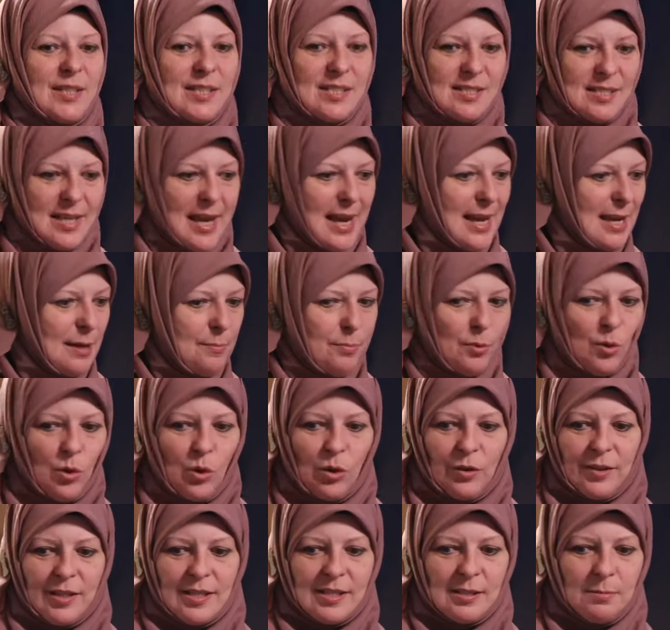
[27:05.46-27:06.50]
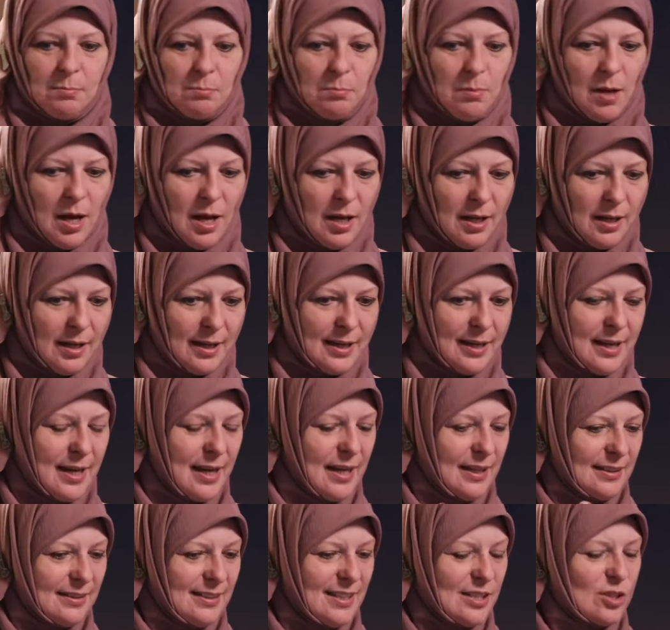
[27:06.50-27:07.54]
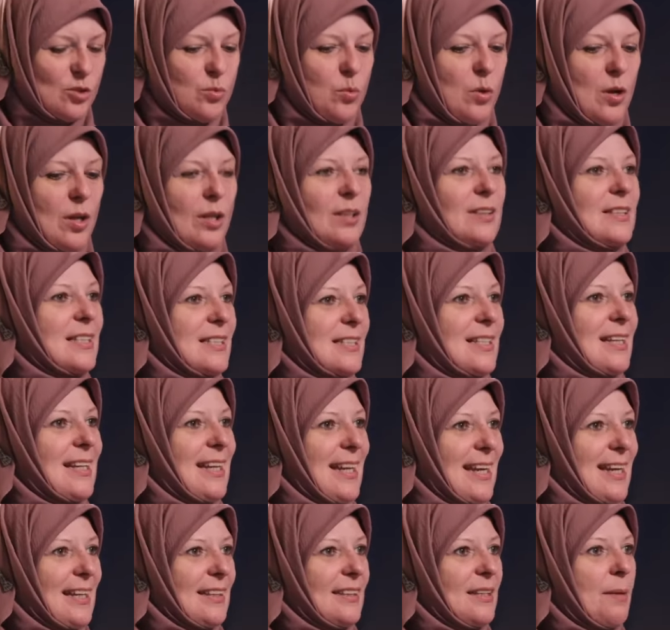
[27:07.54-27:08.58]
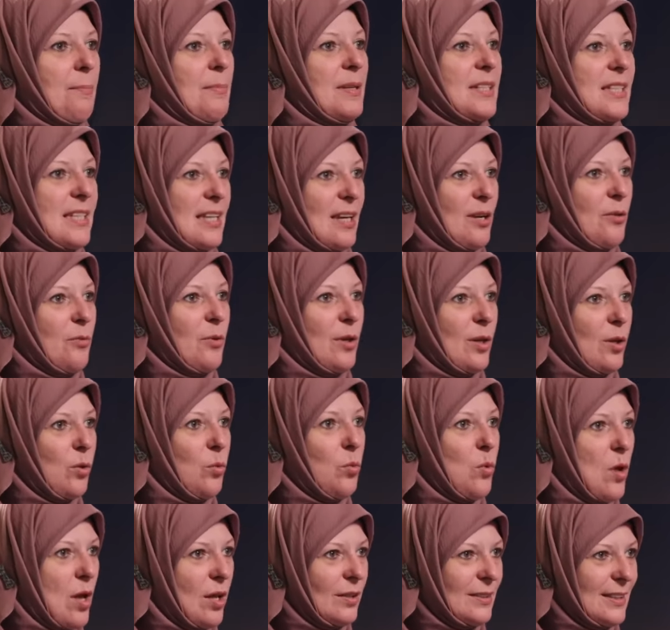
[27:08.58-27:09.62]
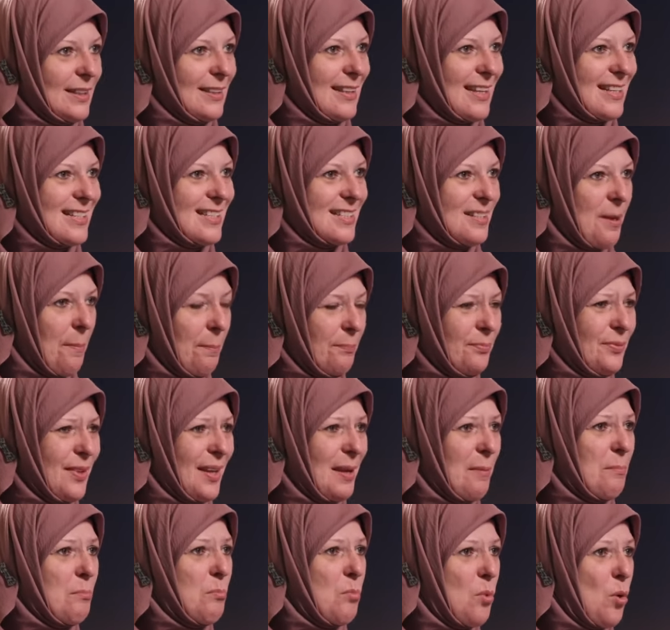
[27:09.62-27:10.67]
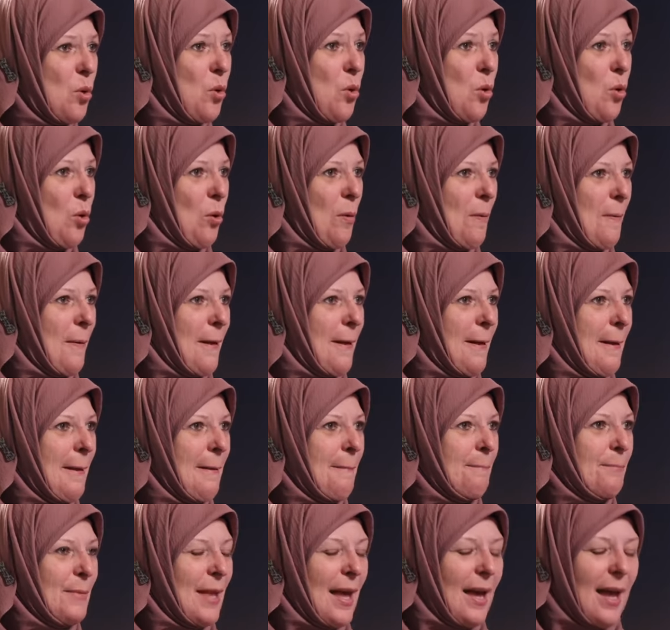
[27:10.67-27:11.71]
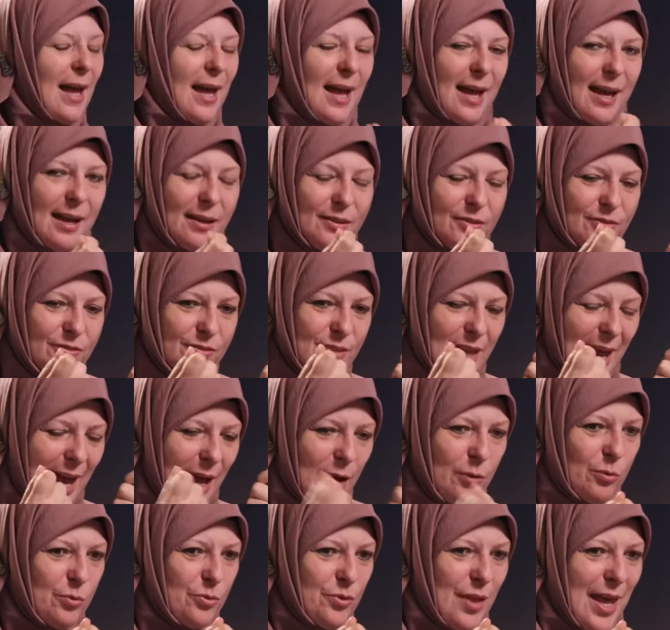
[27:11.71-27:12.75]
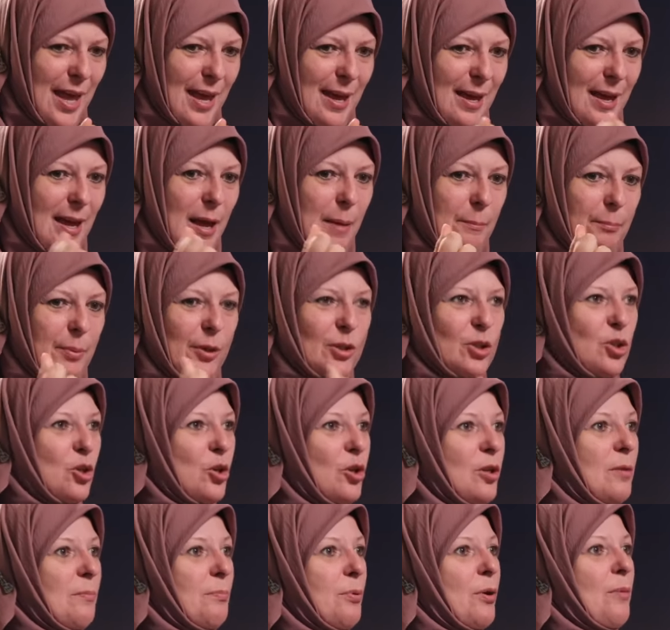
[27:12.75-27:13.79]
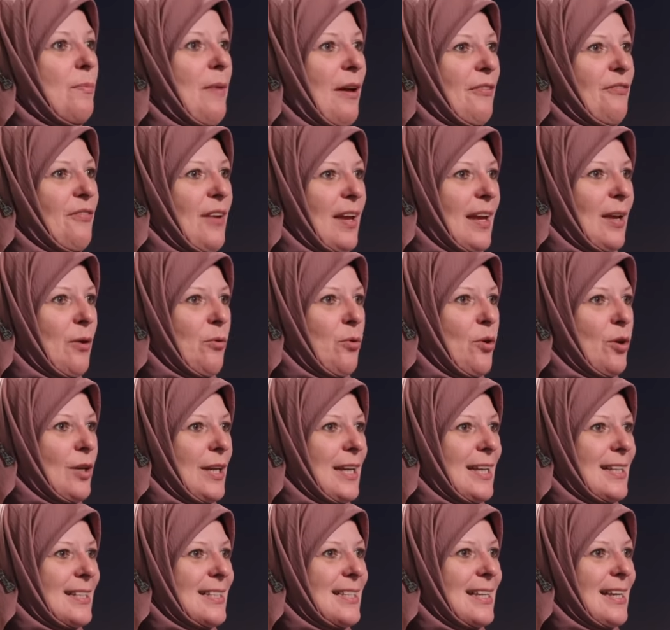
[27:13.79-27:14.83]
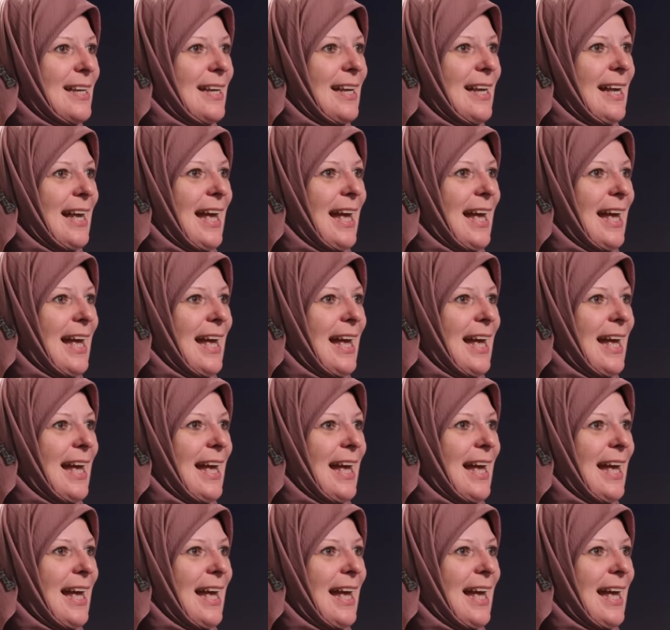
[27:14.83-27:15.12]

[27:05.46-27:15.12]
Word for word: this table this mug this world isn't it the material world that there's something more uh, out there but couldn't put my finger on it